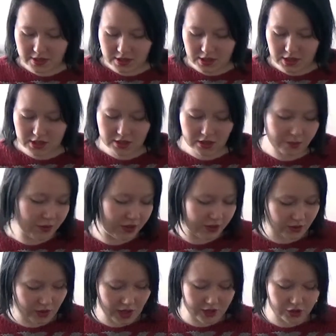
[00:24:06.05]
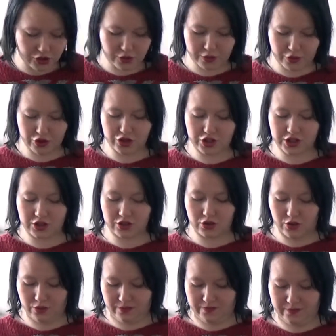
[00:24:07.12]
These are a bit larger projects, so